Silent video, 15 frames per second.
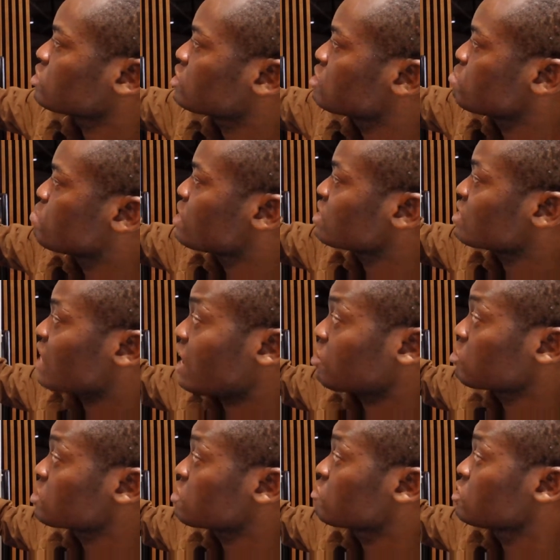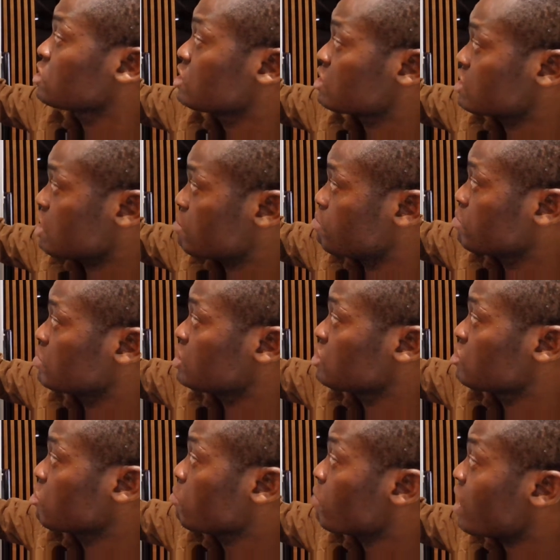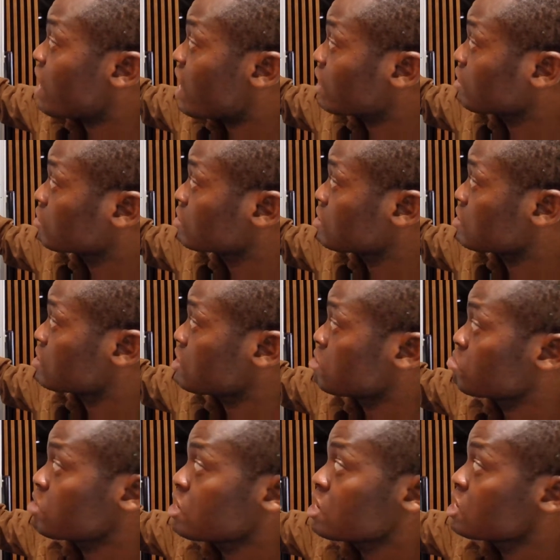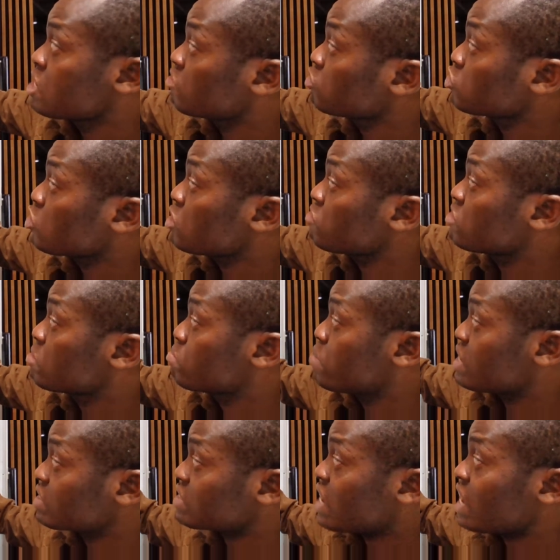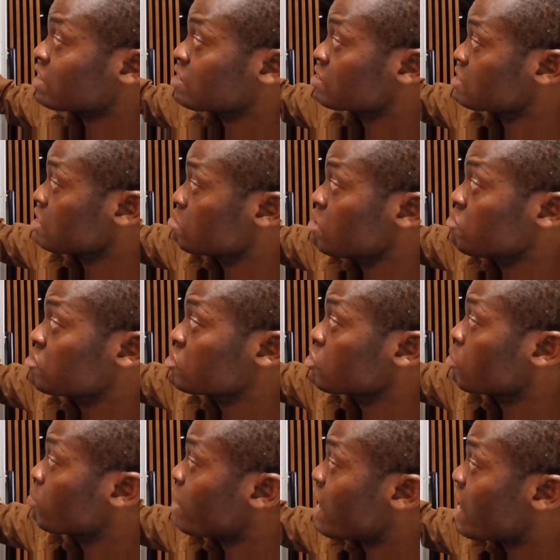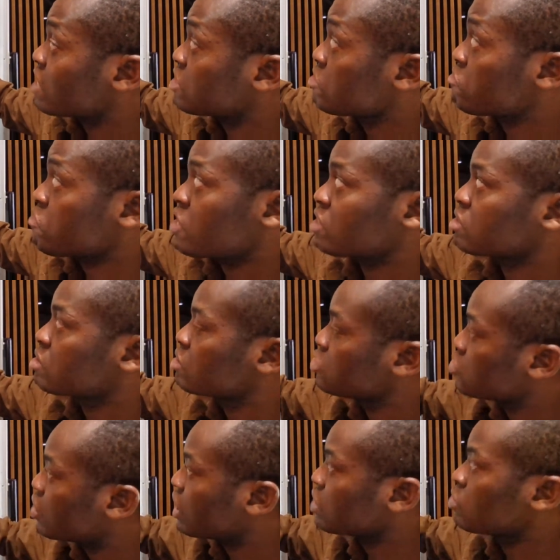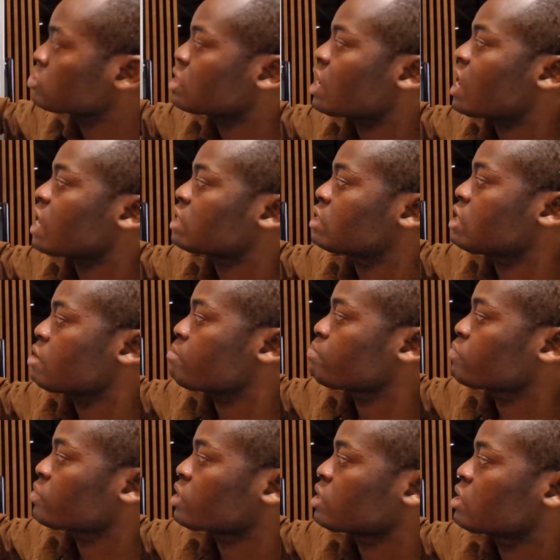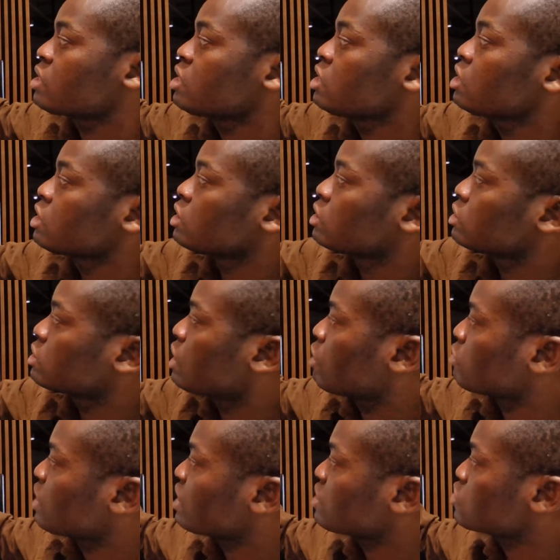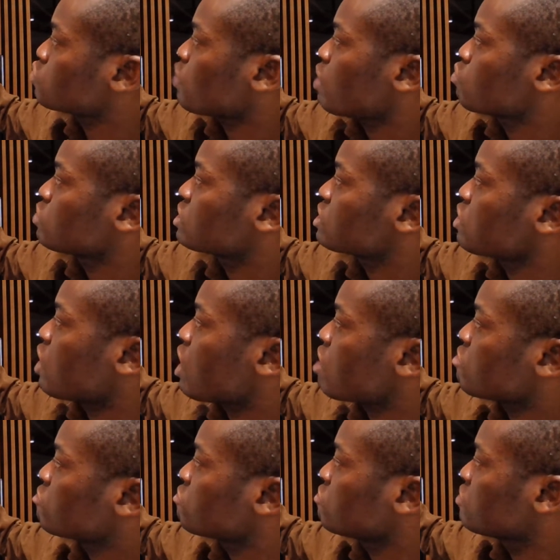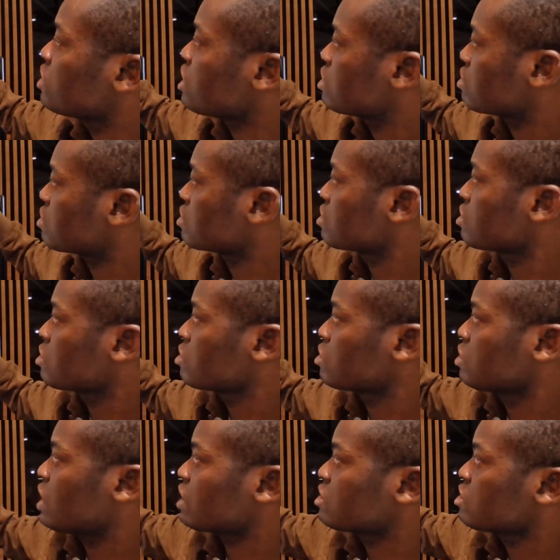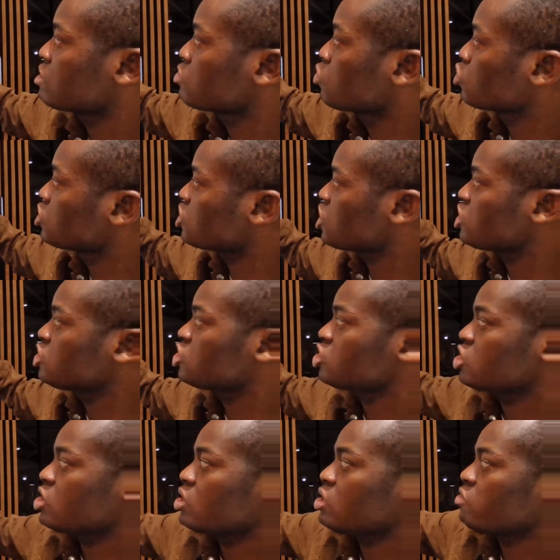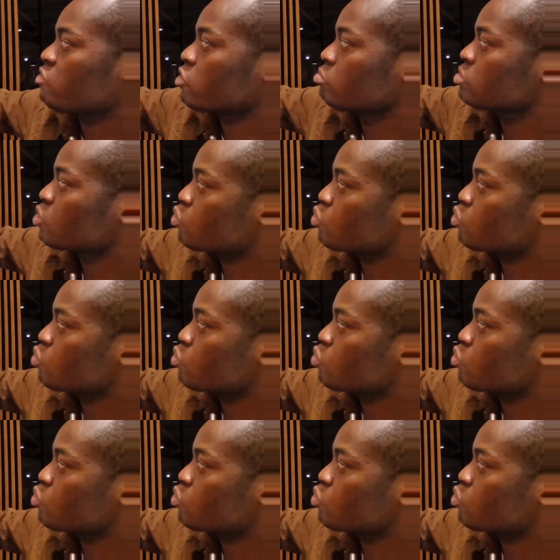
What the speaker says: the base are not even the same. The number are not the same. Even though if the base are the same, if the number are different, you cannot add them. Now, that is why we still have this. That is no change from the